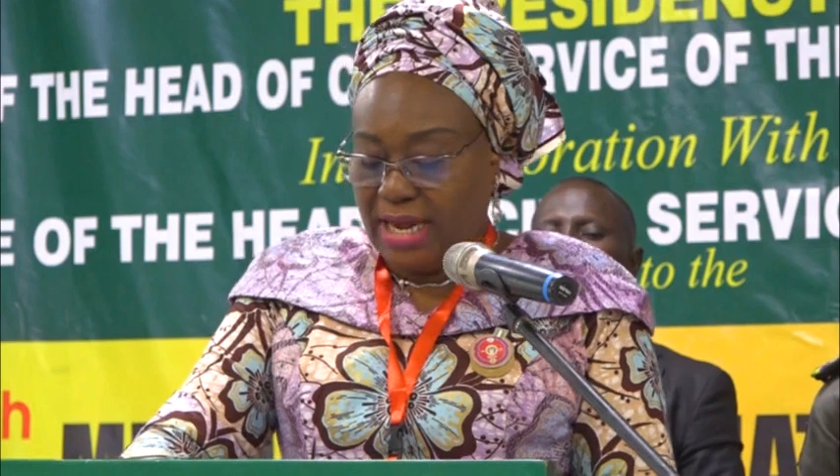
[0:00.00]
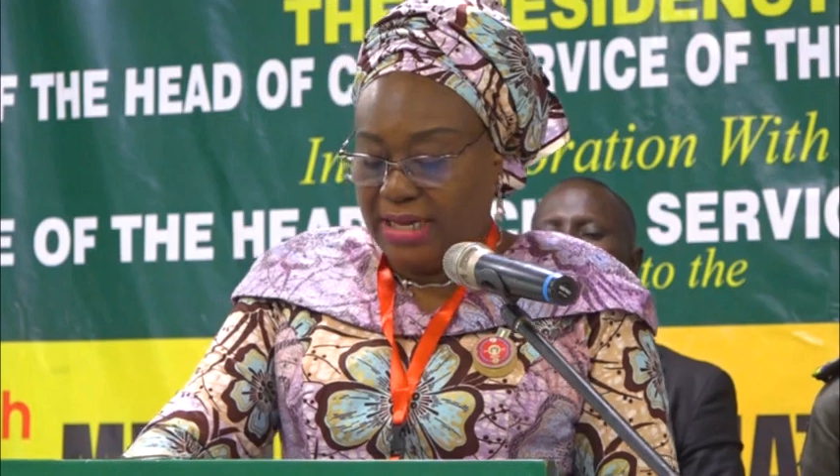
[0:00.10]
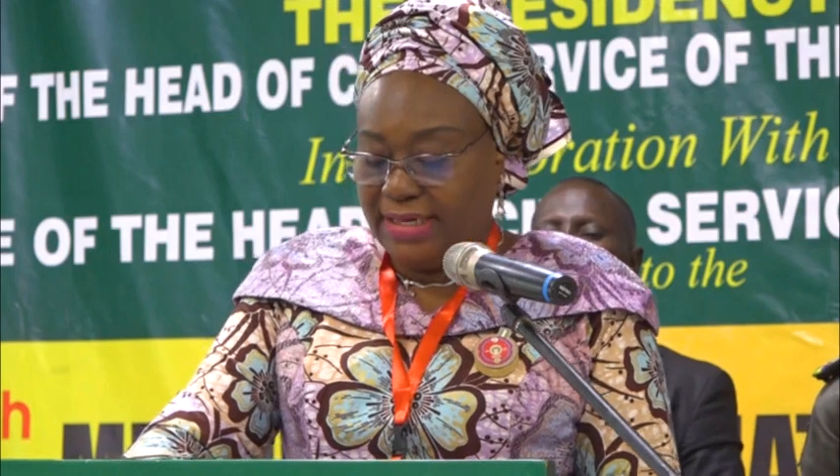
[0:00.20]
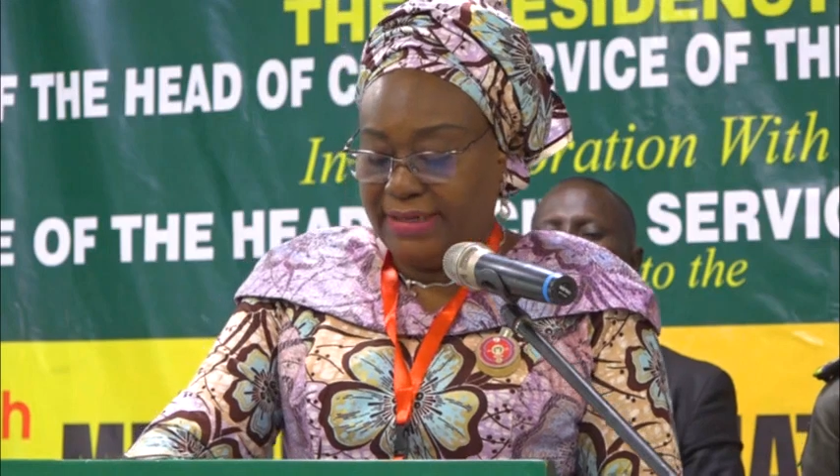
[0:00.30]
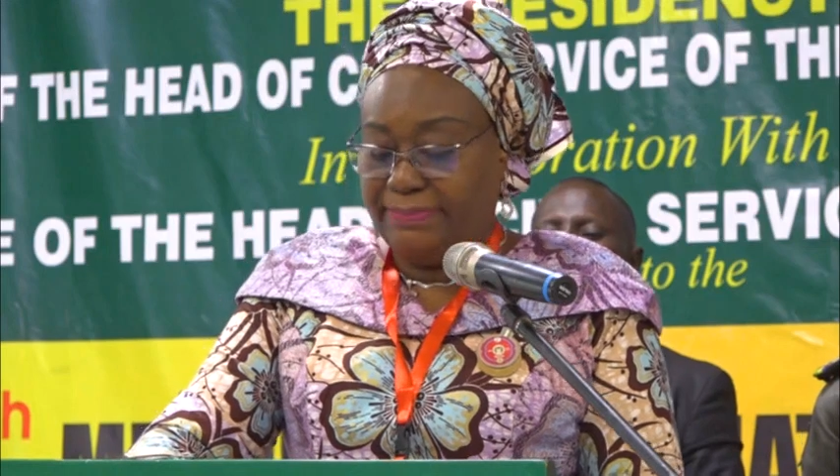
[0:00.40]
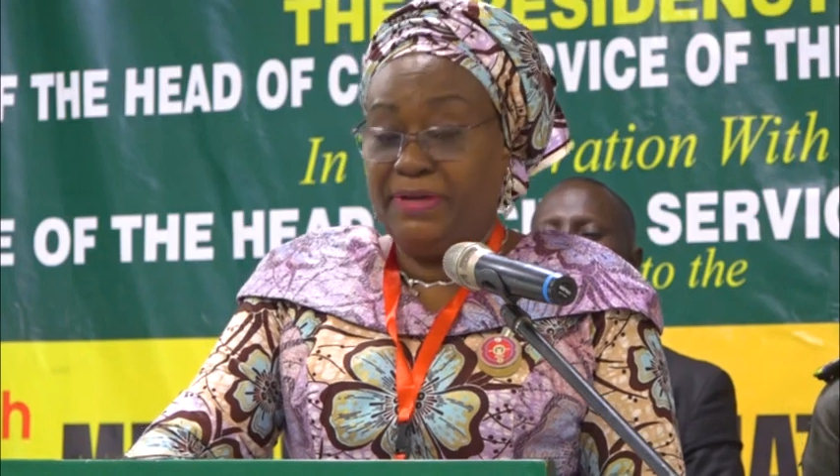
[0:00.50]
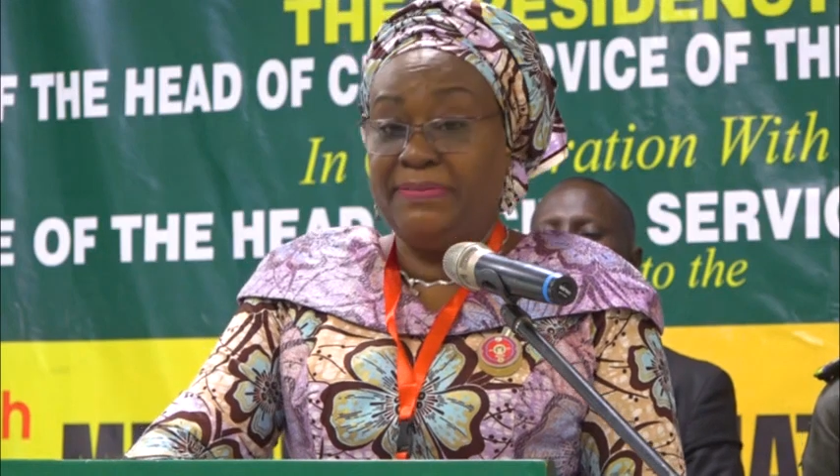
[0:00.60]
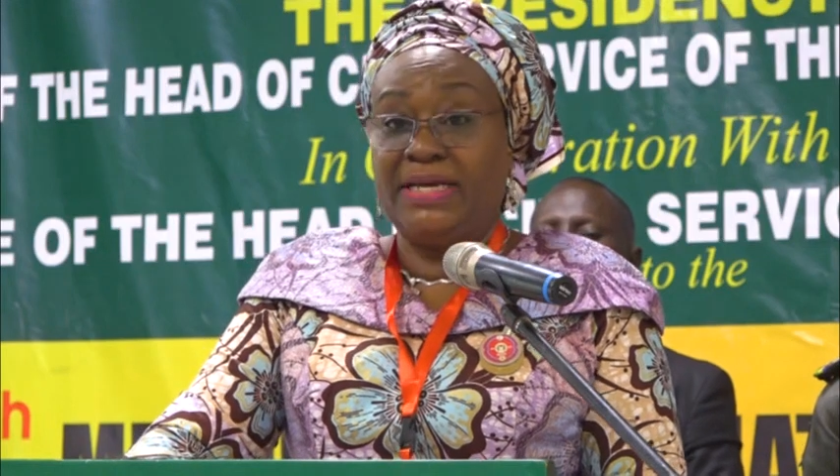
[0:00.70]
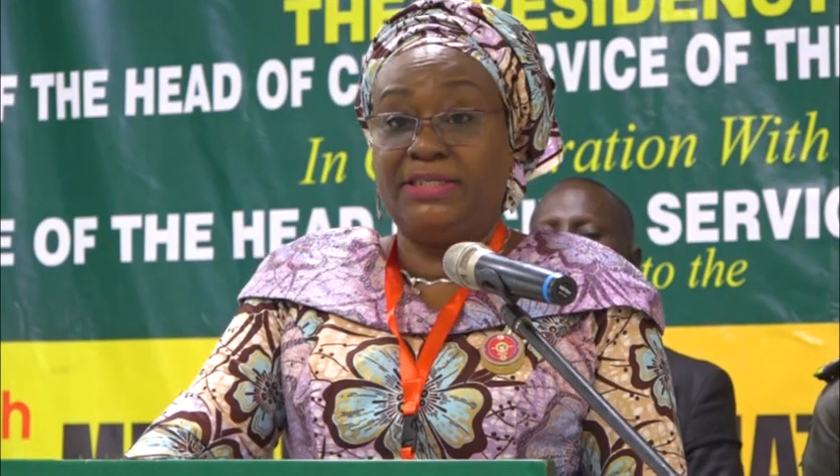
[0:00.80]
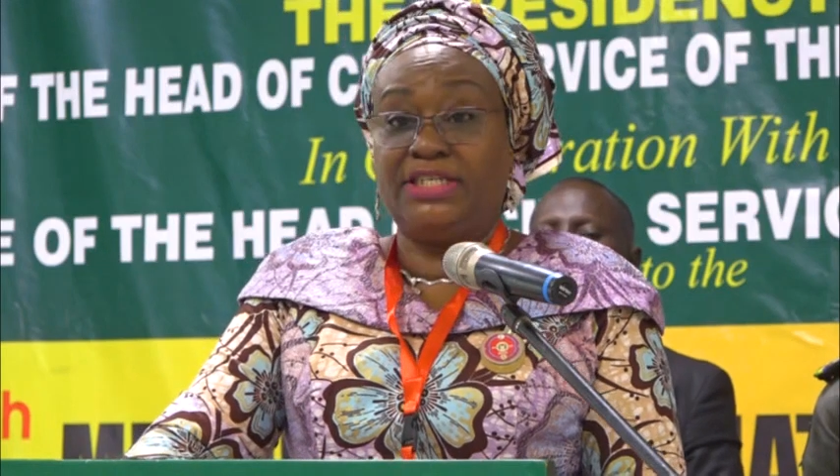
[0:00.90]
and
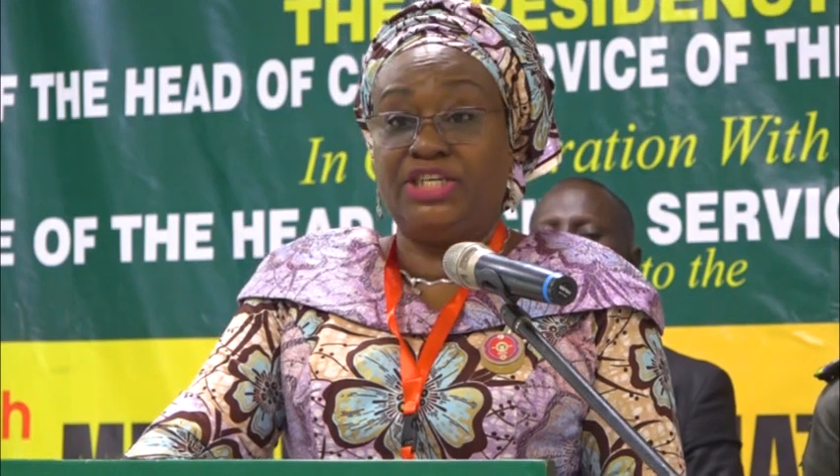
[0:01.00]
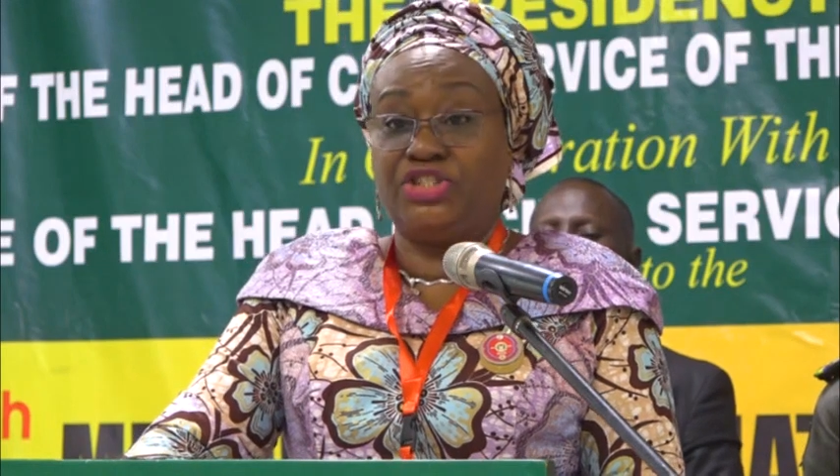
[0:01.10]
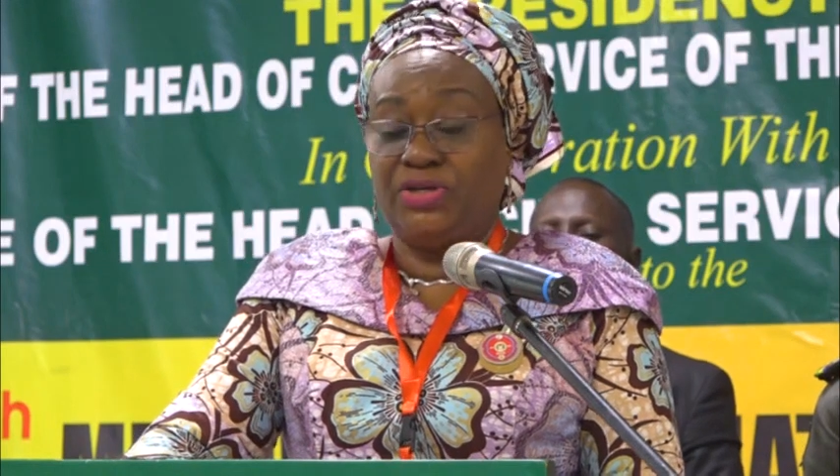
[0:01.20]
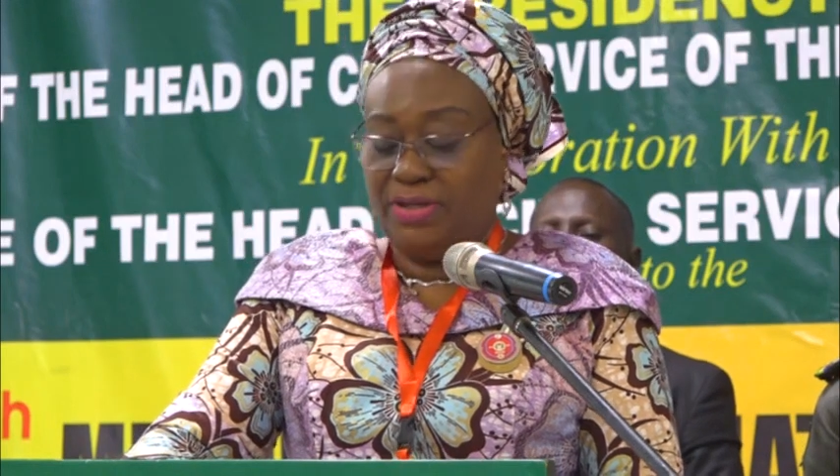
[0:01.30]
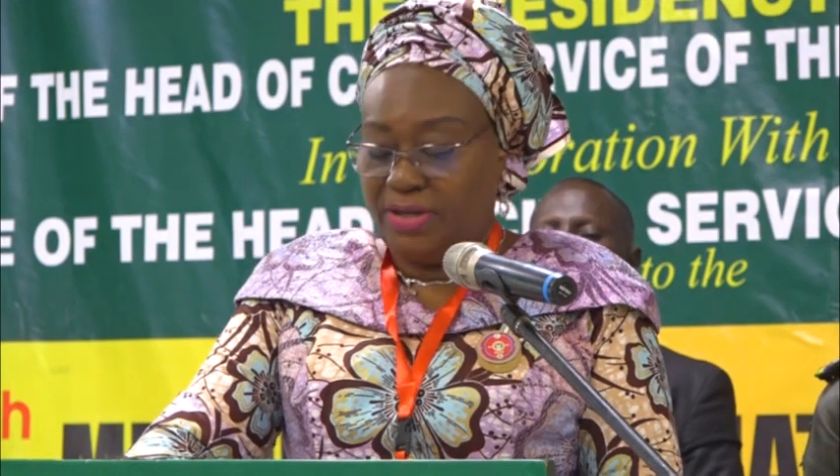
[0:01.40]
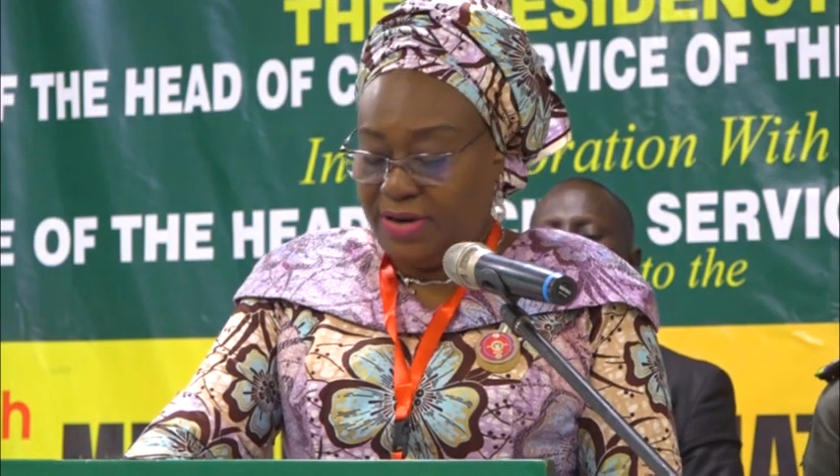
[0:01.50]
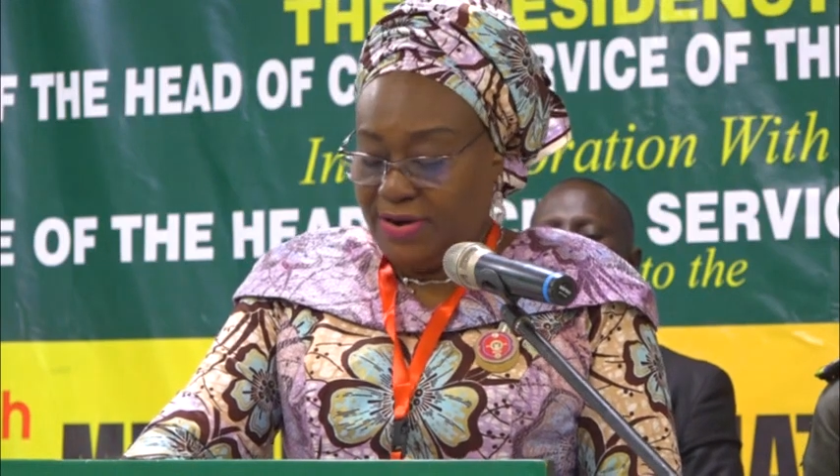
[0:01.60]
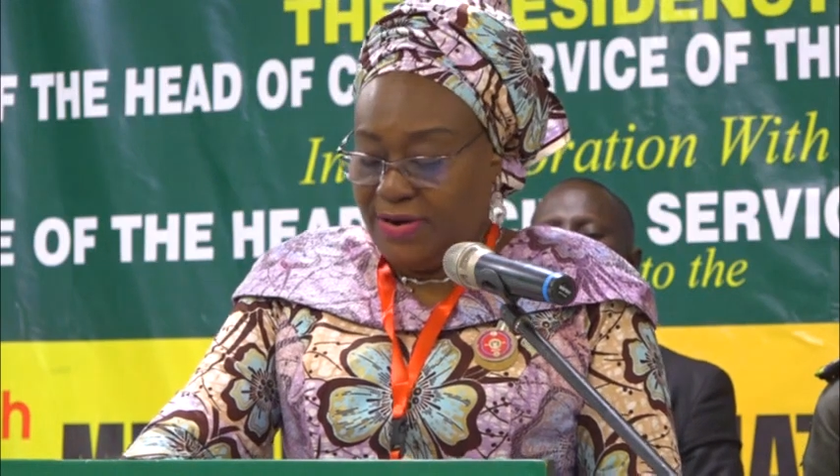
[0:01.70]
implementation